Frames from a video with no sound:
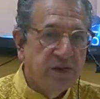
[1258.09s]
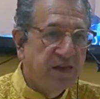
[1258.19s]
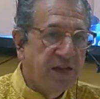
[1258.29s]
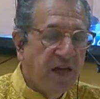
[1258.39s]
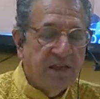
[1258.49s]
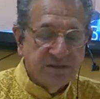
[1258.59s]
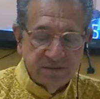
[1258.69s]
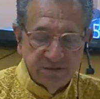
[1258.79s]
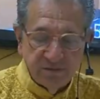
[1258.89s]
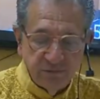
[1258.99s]
cannot
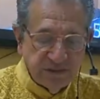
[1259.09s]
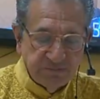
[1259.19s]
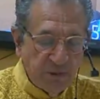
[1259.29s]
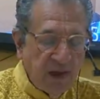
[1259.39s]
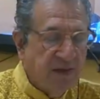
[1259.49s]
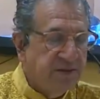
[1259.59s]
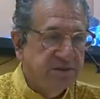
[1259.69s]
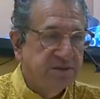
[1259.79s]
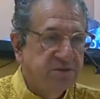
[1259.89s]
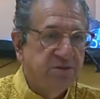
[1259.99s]

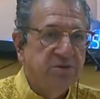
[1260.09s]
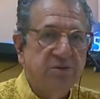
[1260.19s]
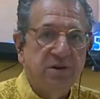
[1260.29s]
respond to